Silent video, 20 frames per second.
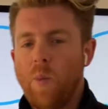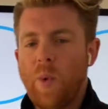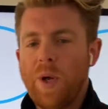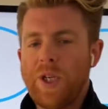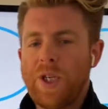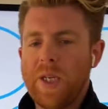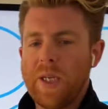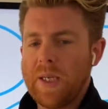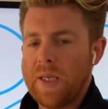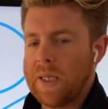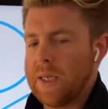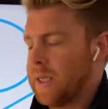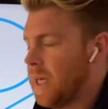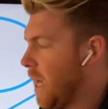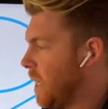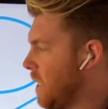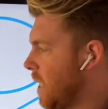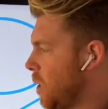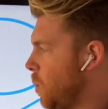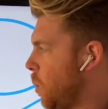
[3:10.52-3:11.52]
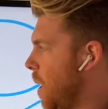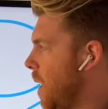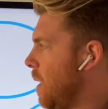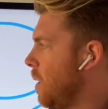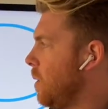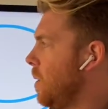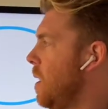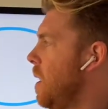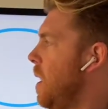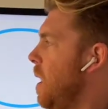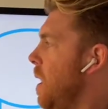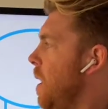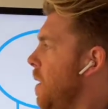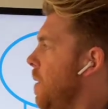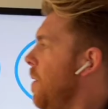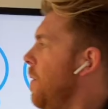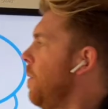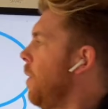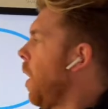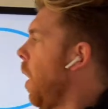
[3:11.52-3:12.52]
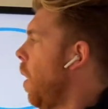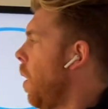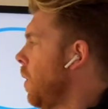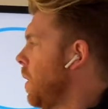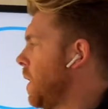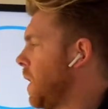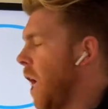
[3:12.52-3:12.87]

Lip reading: widgets to that as well. Clocks,